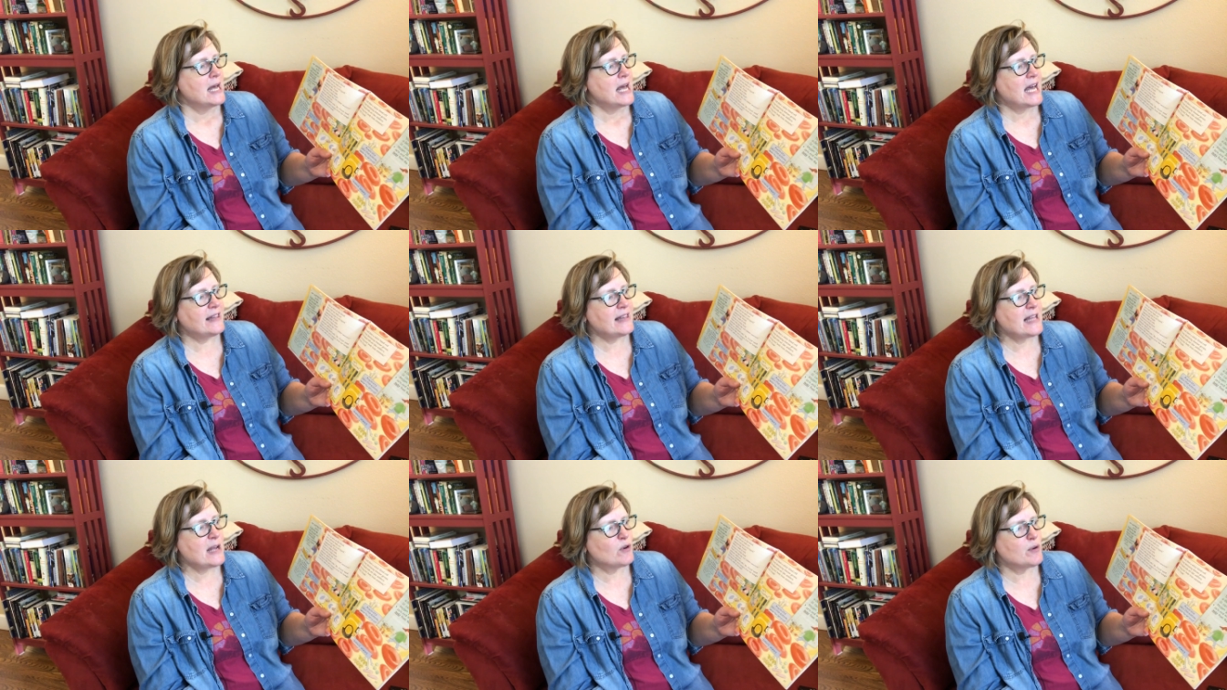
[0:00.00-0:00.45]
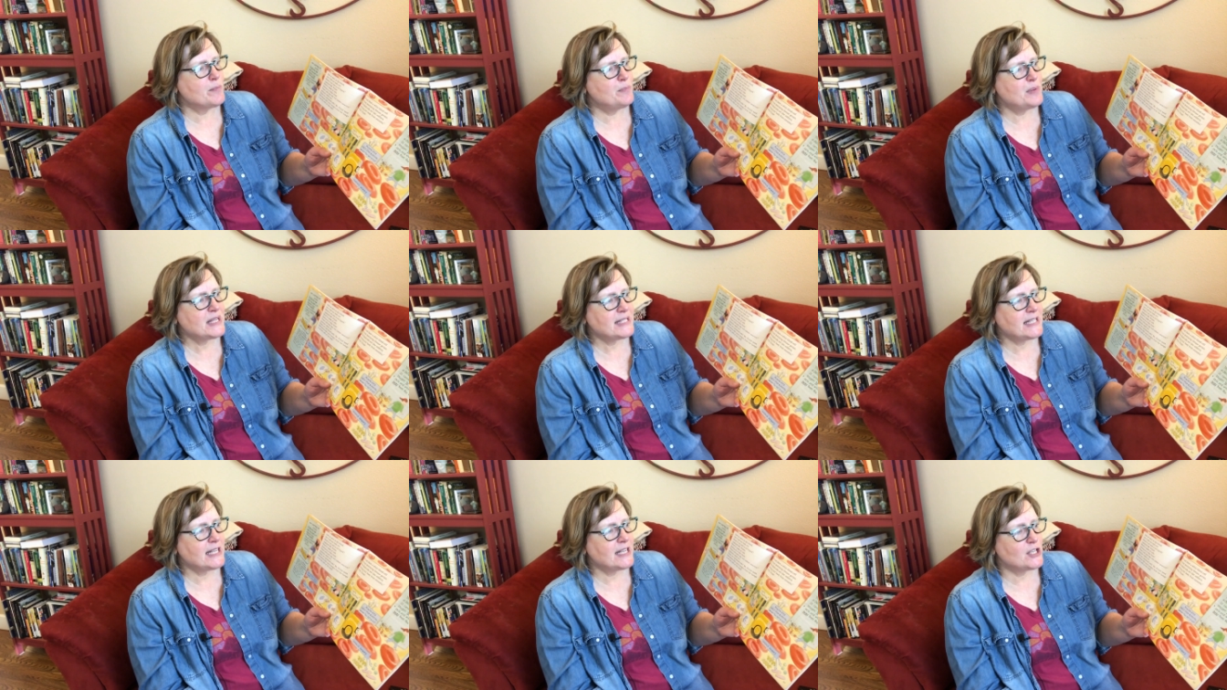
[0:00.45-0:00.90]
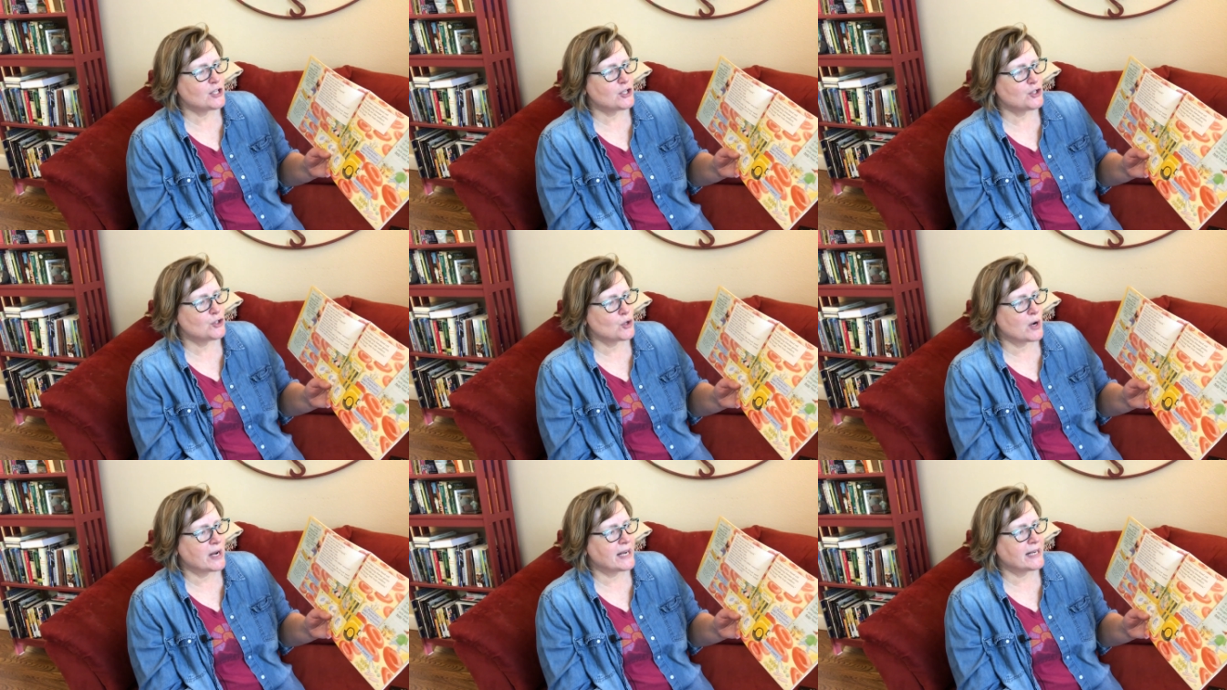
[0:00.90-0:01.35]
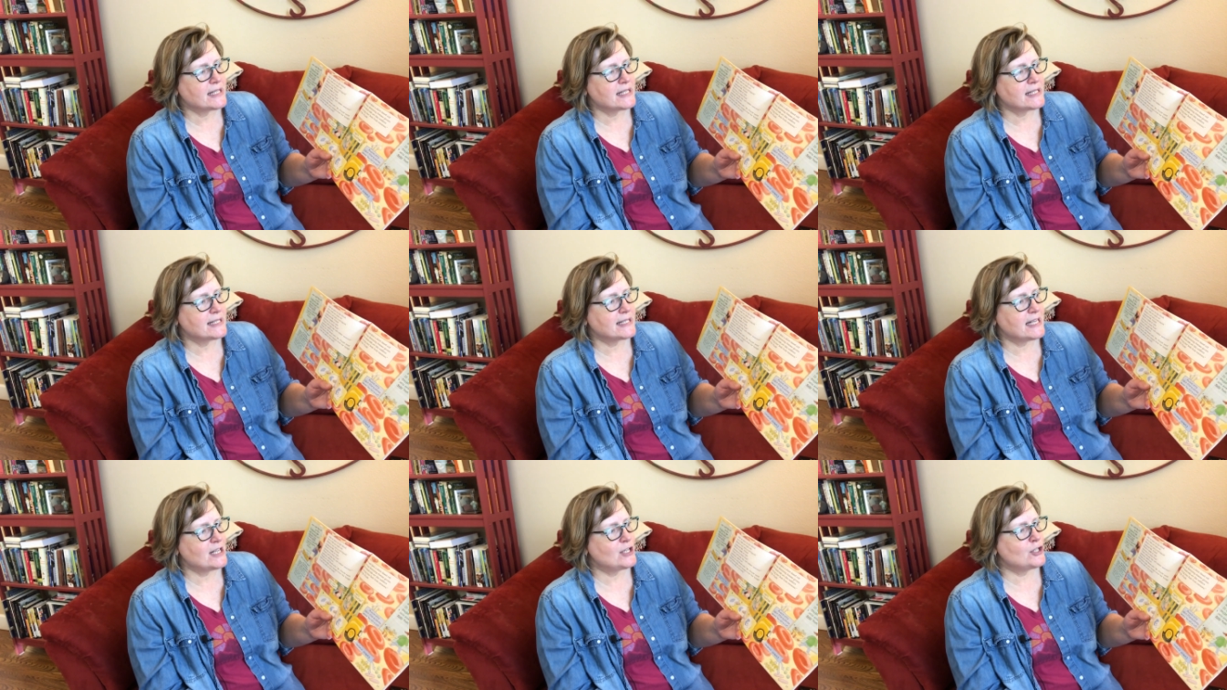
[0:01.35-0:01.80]
and they were busy destroying
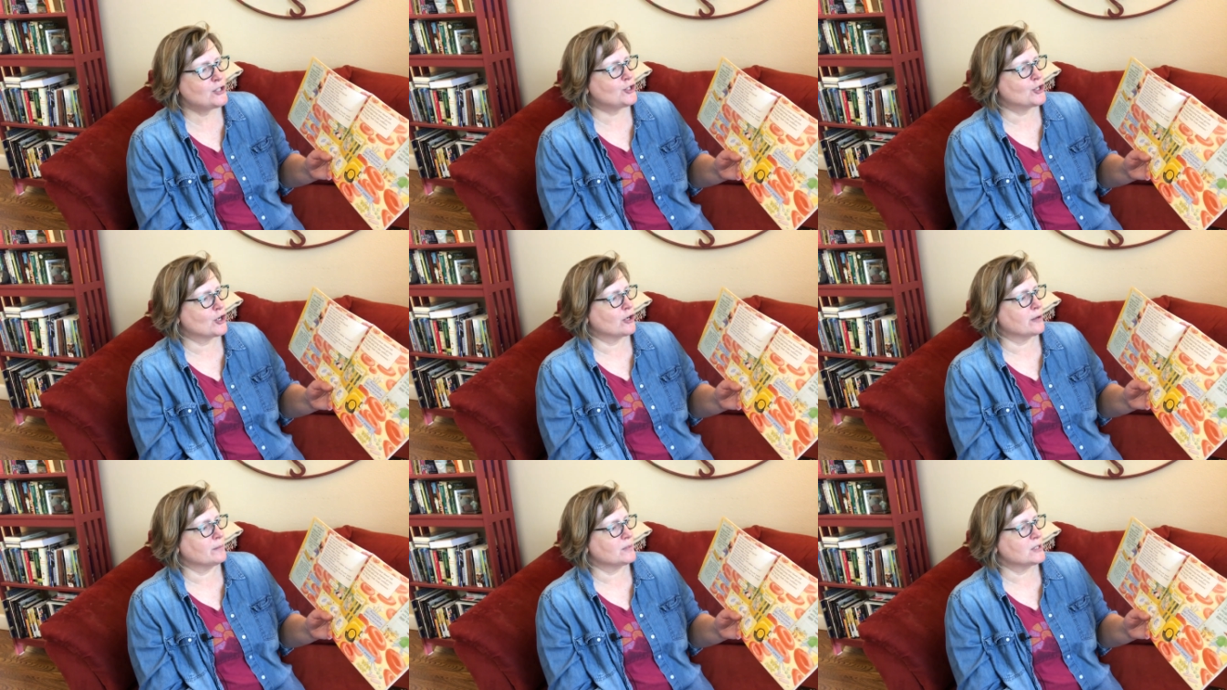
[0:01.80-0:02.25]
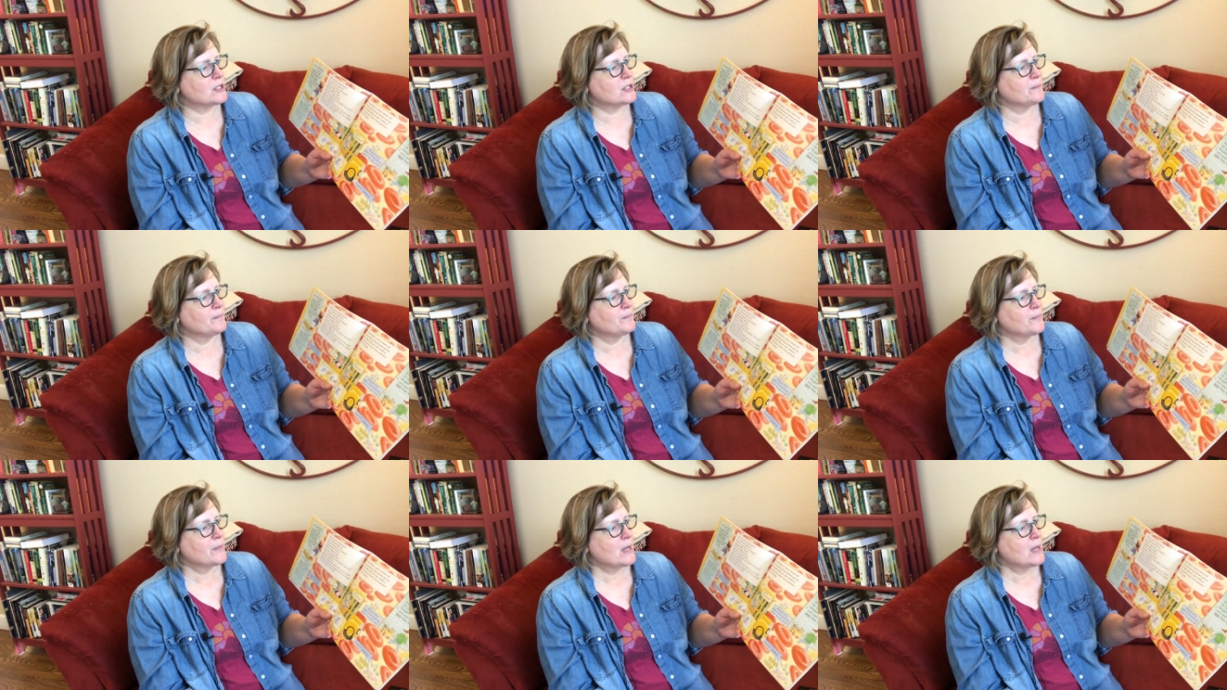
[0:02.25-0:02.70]
disease germs.